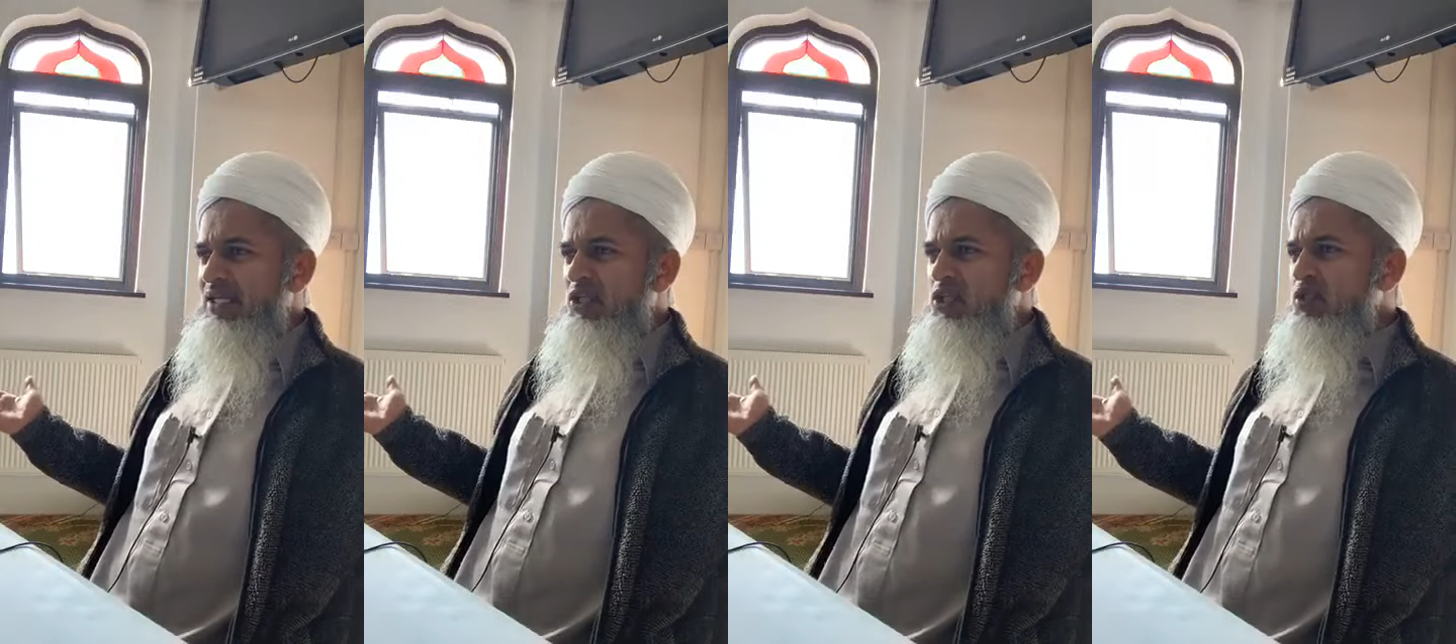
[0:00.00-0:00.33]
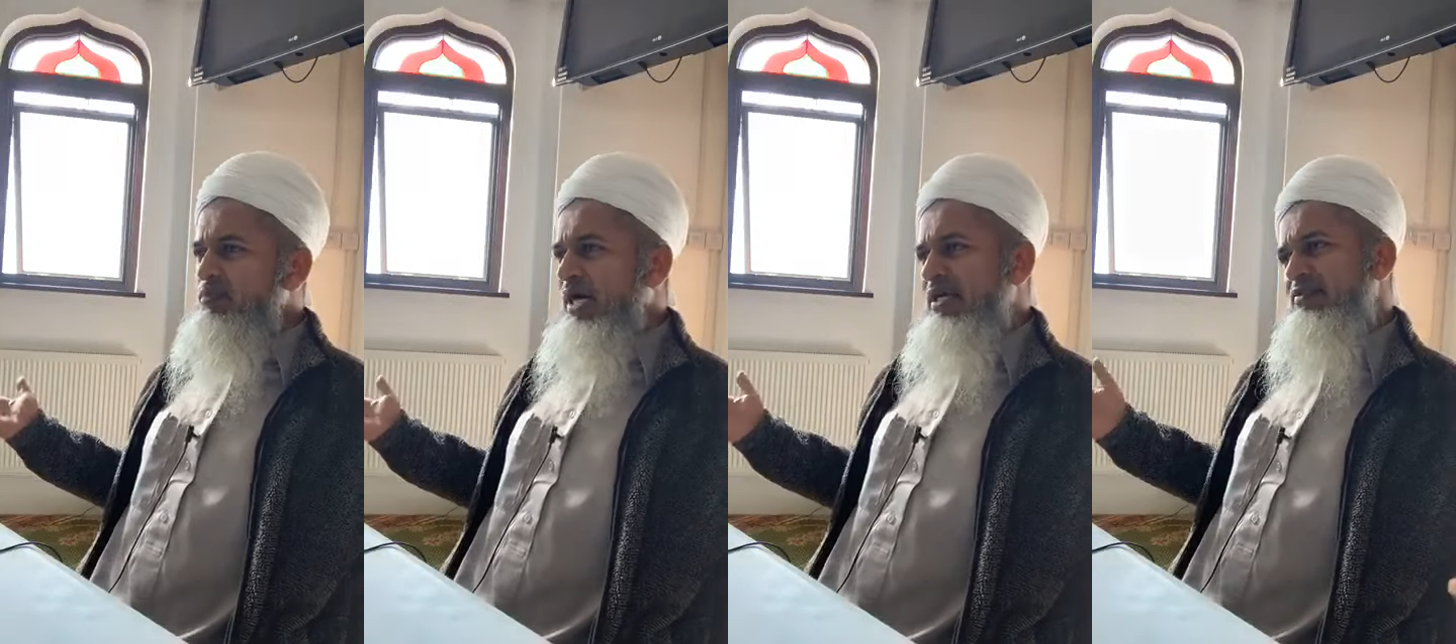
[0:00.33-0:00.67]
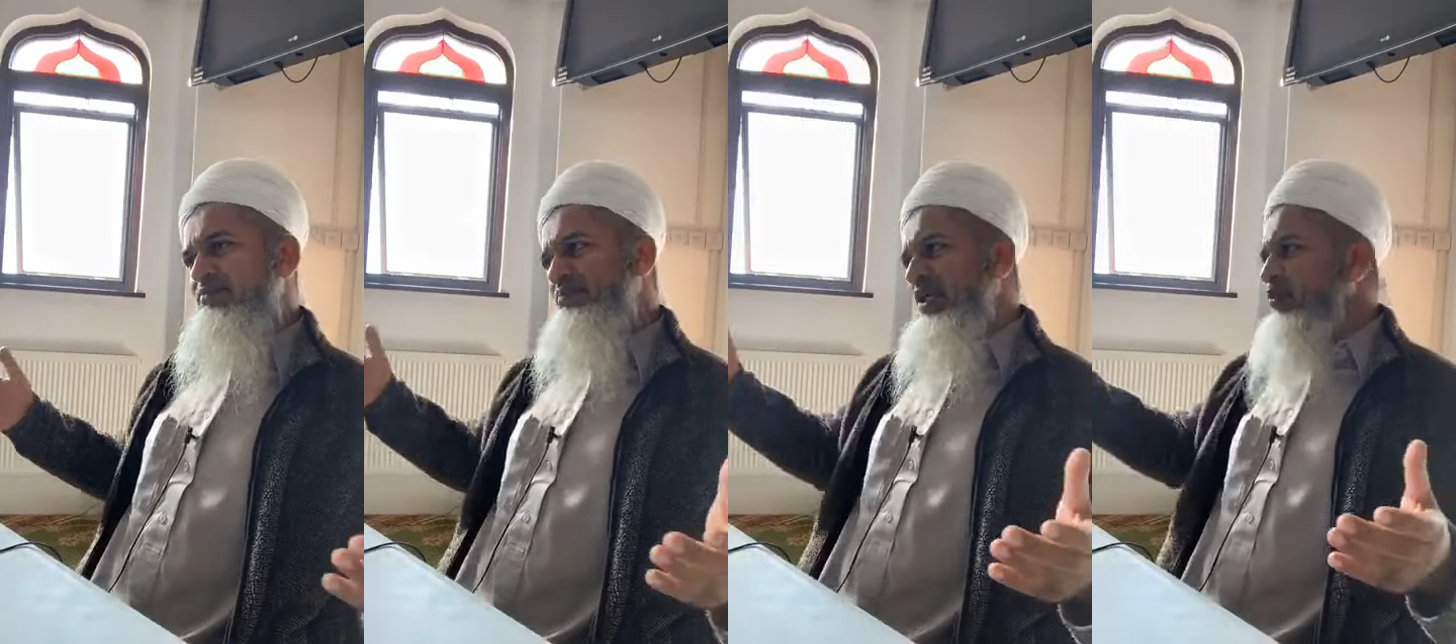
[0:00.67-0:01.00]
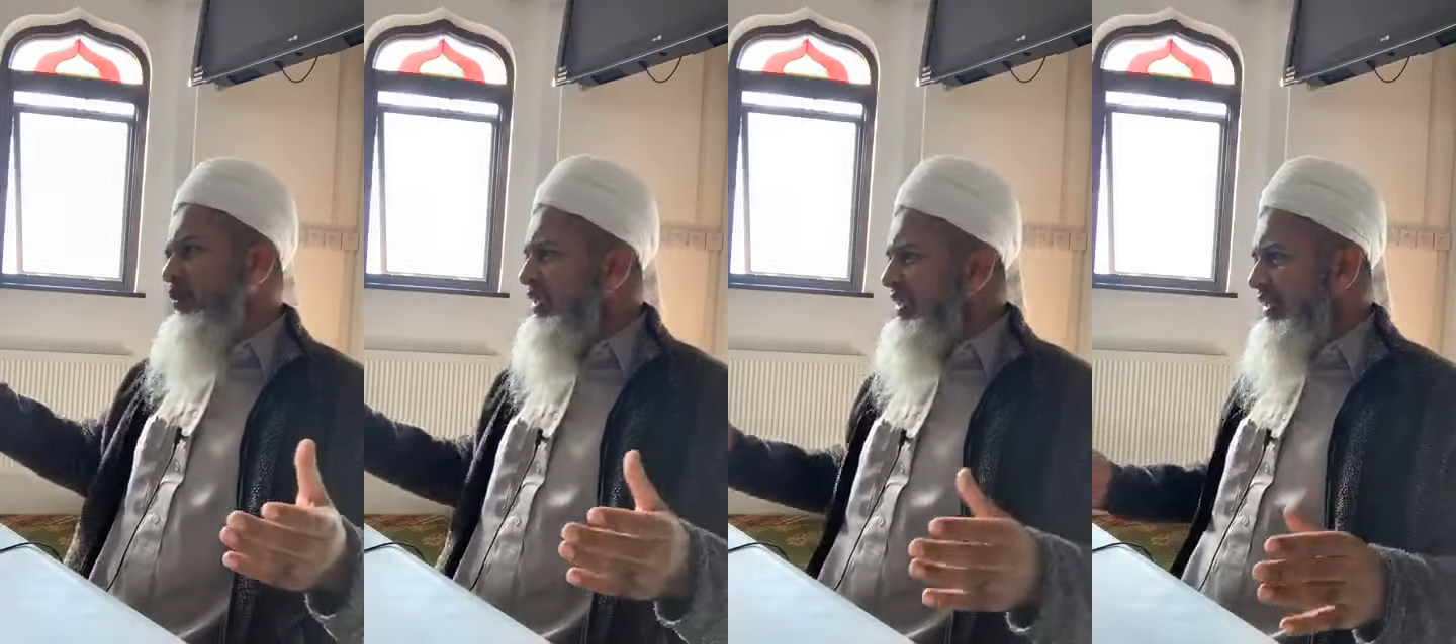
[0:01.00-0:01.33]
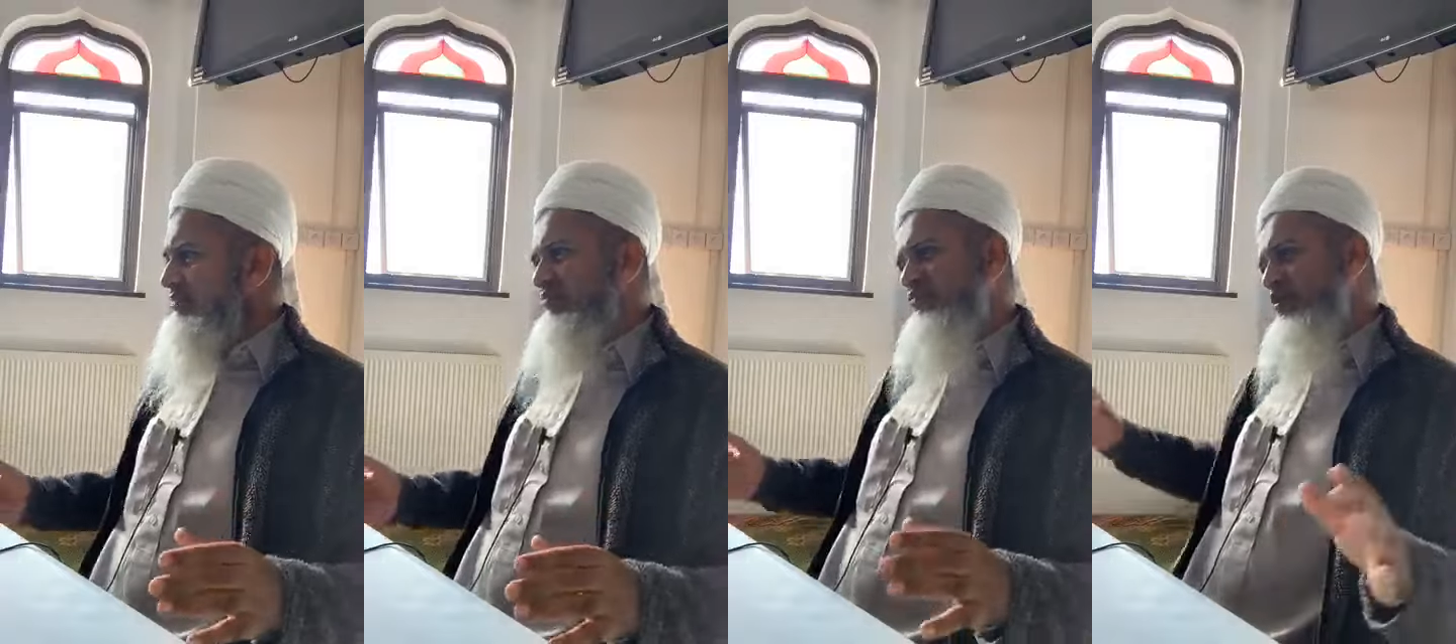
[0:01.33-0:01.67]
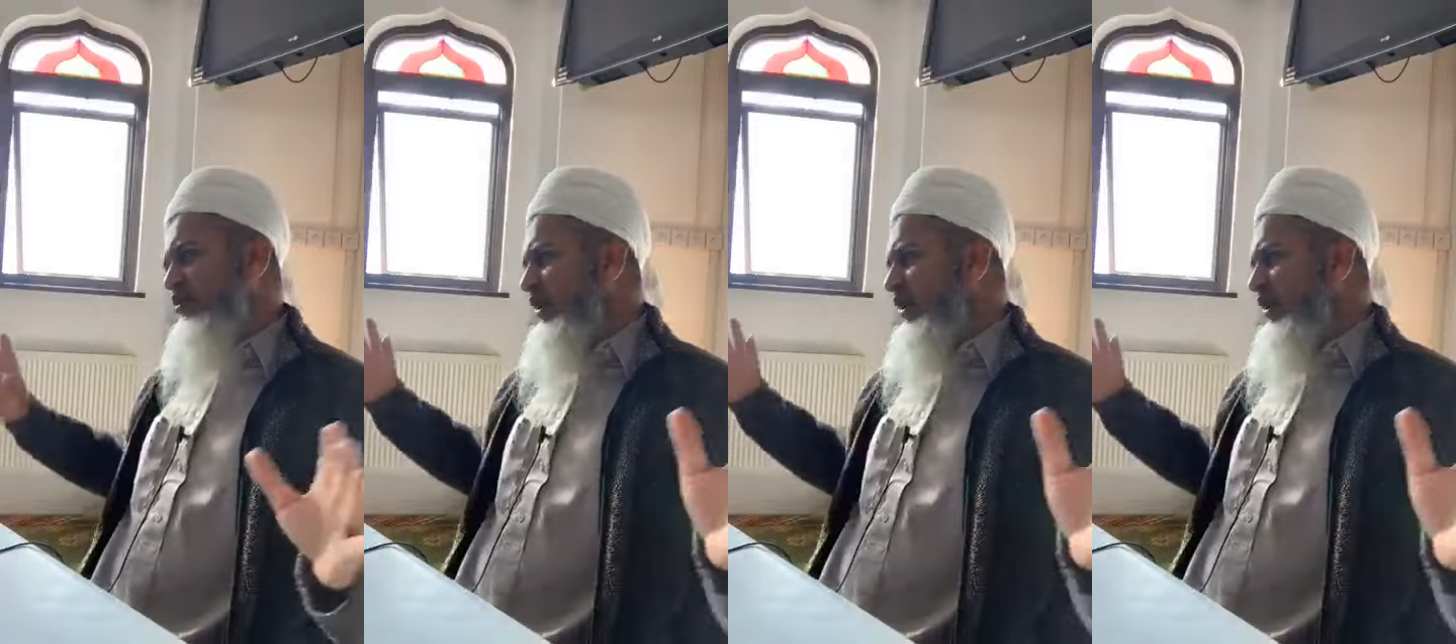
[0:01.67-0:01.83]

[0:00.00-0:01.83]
You might be with them for